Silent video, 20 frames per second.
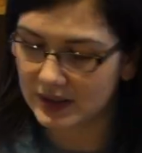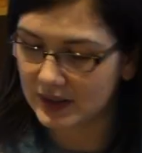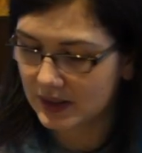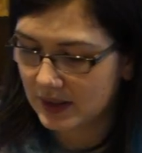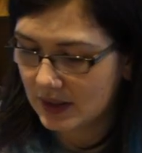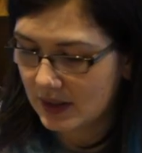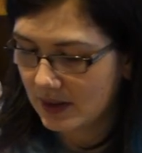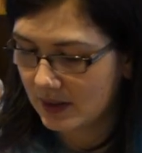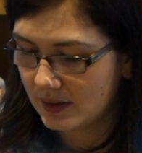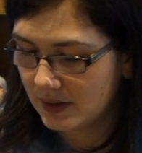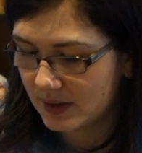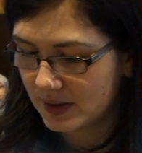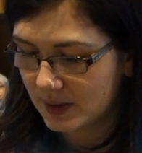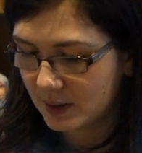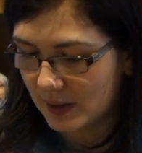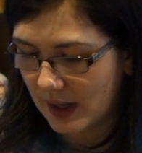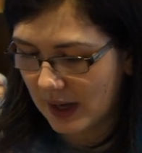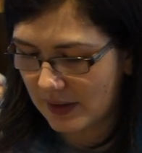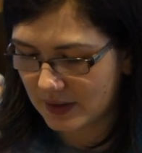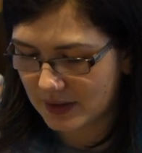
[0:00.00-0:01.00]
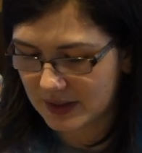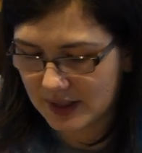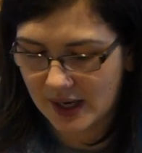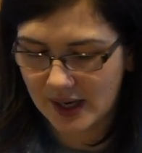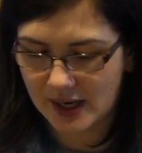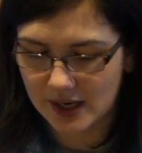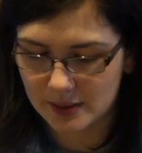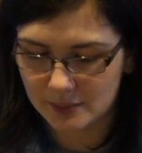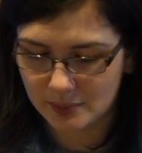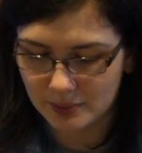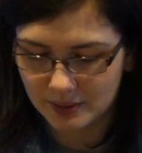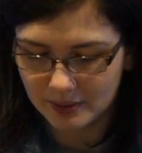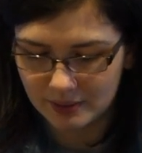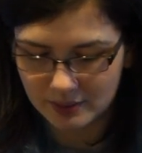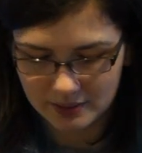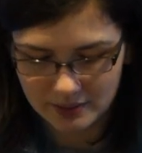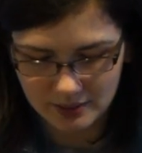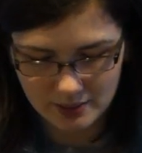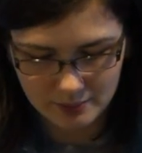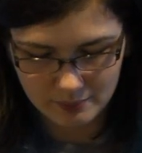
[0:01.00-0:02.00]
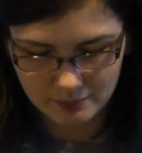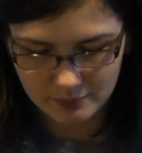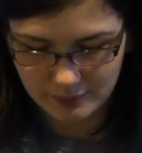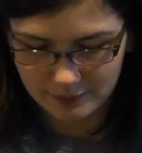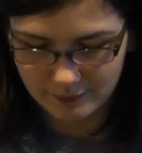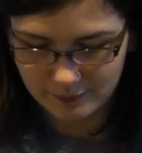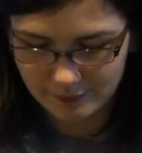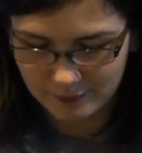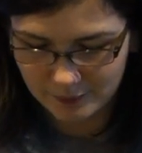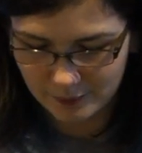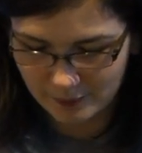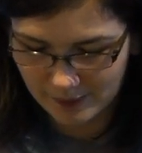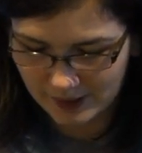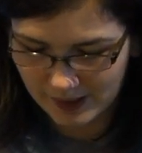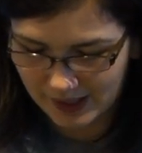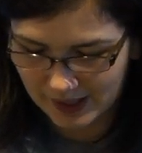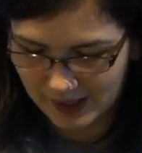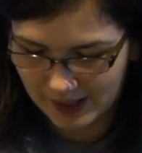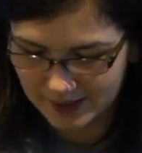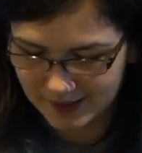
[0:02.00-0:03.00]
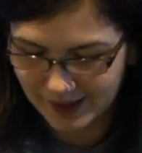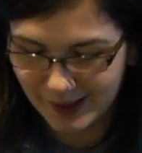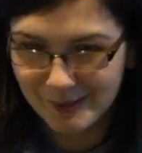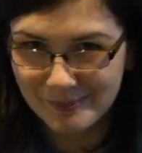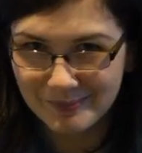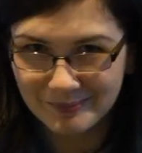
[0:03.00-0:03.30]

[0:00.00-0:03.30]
did sort out the tape beforehand.